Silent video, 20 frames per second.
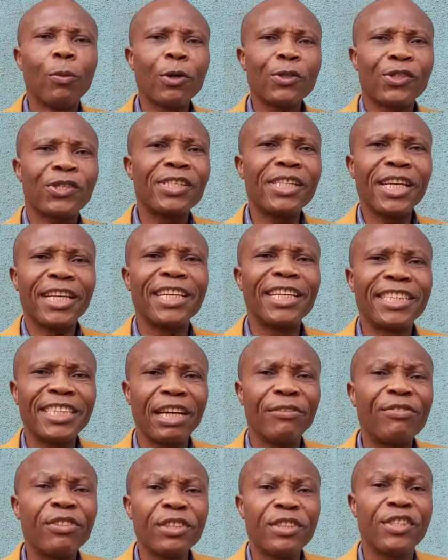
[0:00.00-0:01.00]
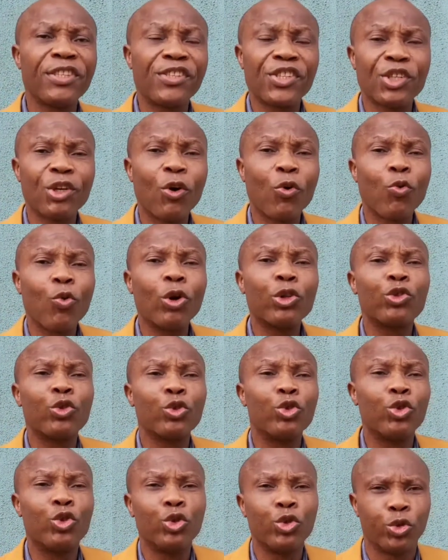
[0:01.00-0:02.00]
take a definite decision on what to
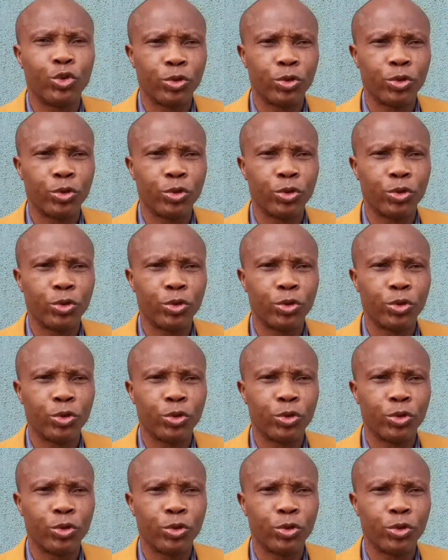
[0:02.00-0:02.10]
do.